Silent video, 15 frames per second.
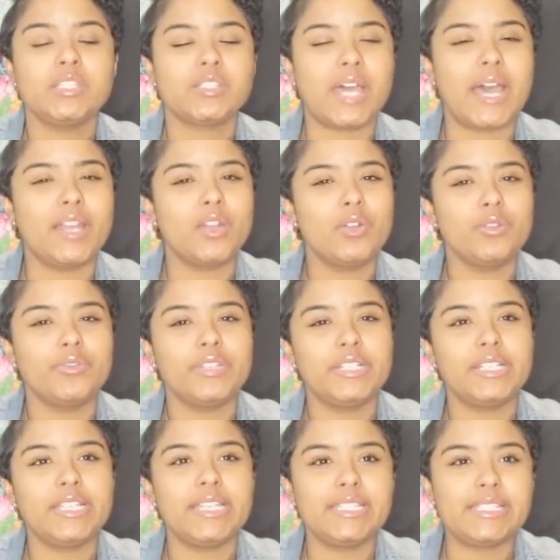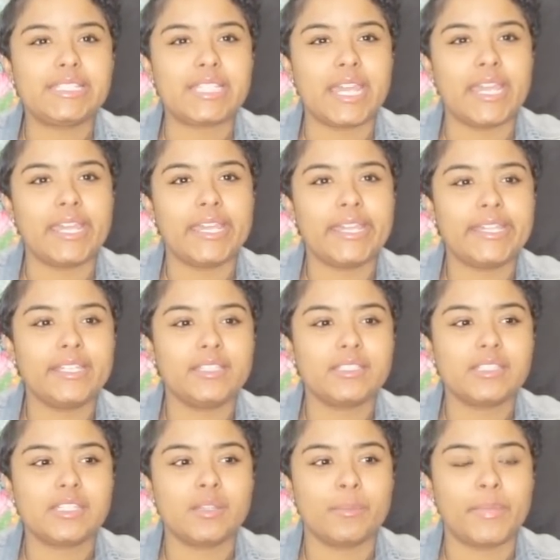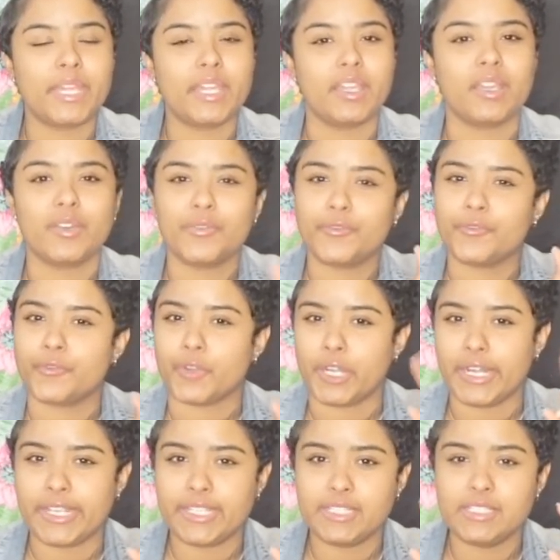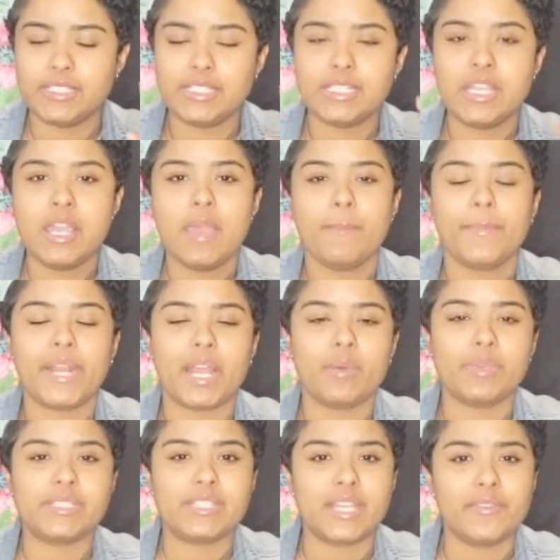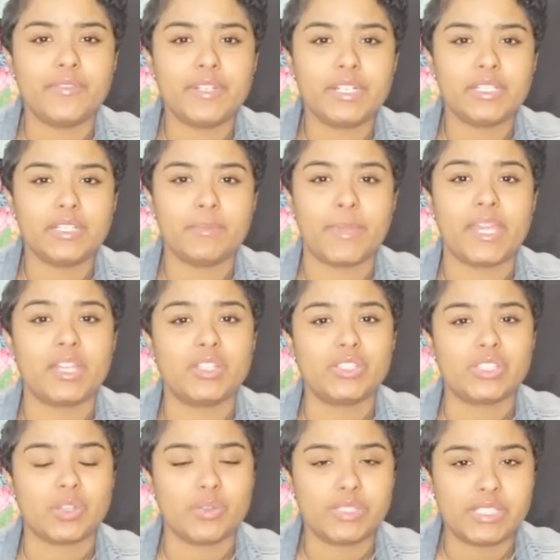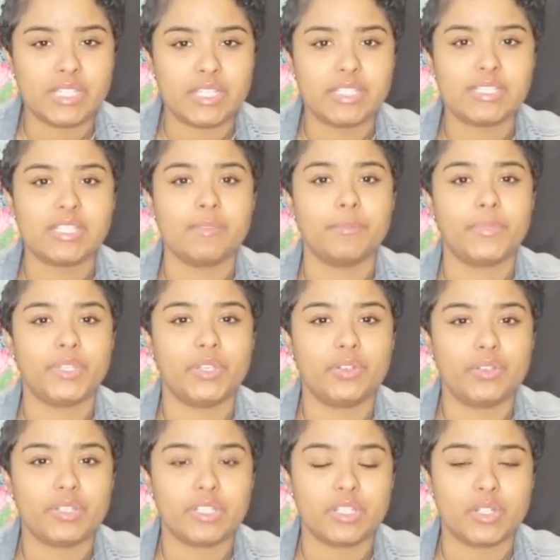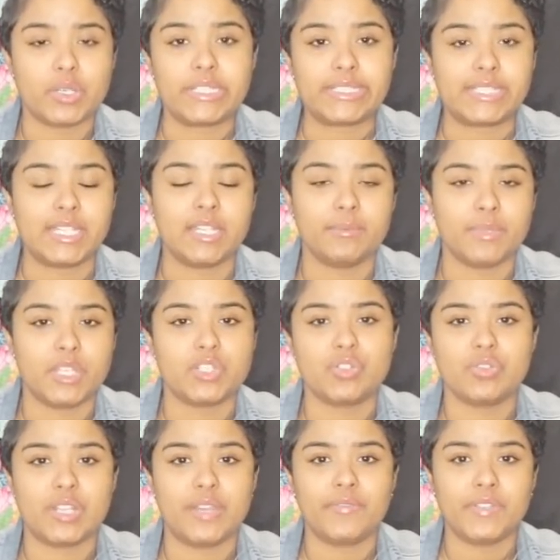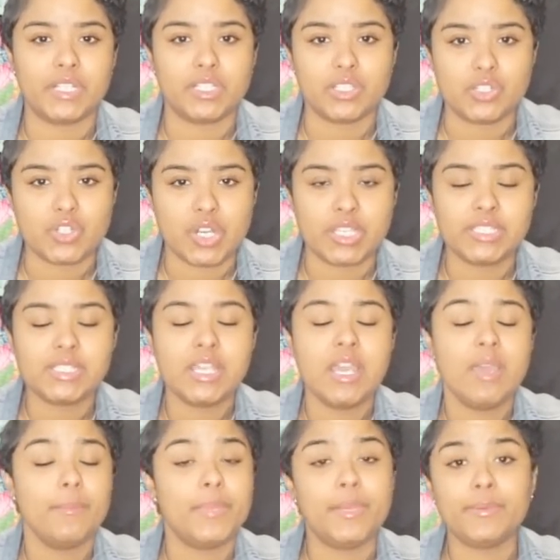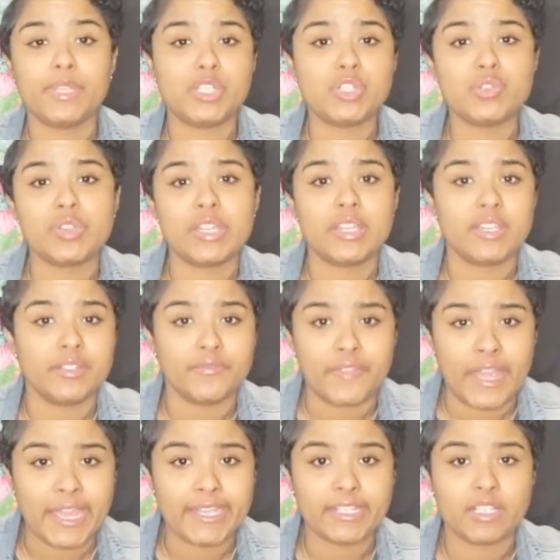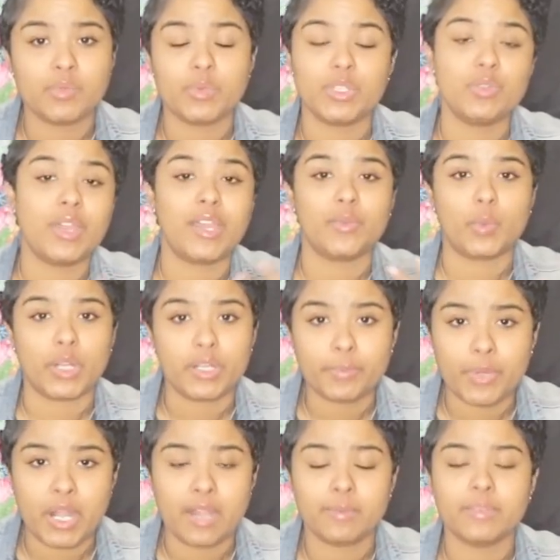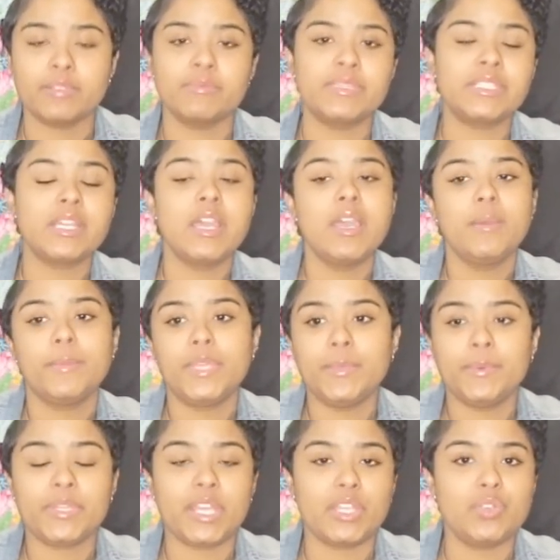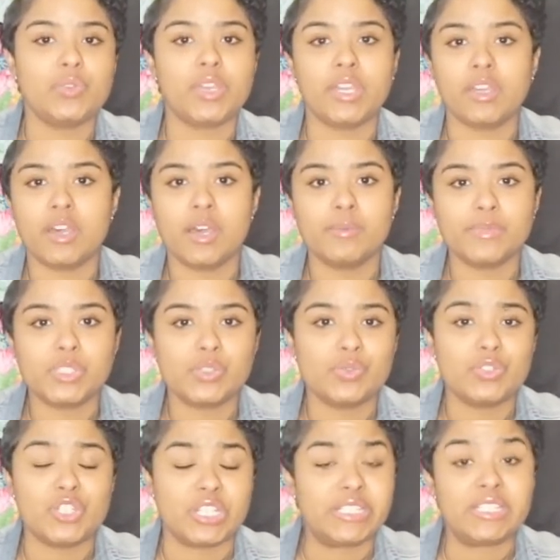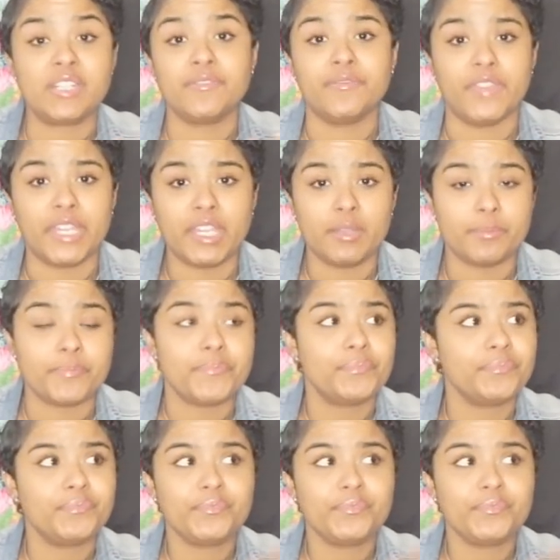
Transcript: So I don't really say to make friends, but I would definitely make associates and build, you know, a team that you definitely trust. People that you can confide in when you have work problems. People that you can come to just to vent.